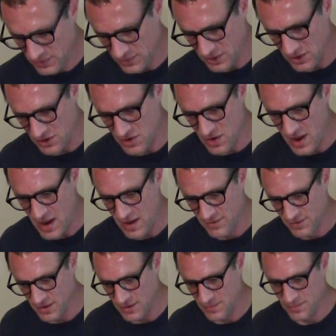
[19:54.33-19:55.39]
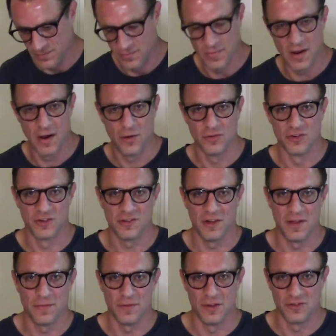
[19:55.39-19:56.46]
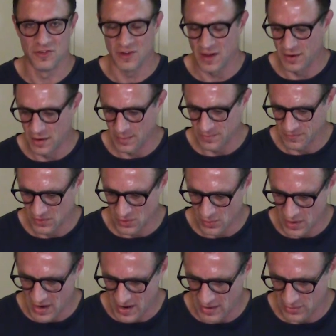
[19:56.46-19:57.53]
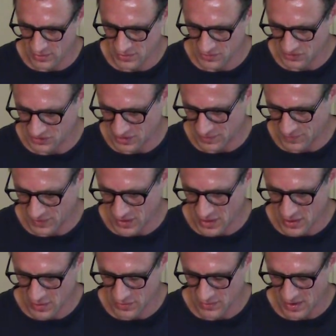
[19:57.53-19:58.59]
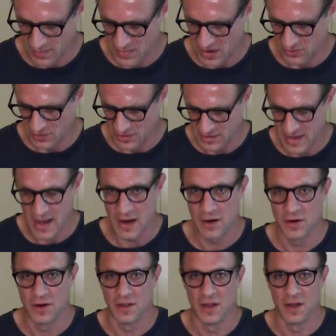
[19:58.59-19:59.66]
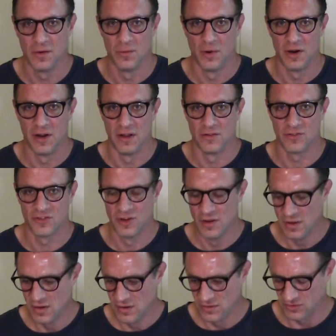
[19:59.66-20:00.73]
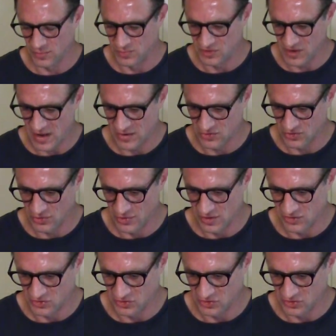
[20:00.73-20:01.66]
there you have it. I'll just let this set up for a while, stiffen out. I may look at it again when it's substantially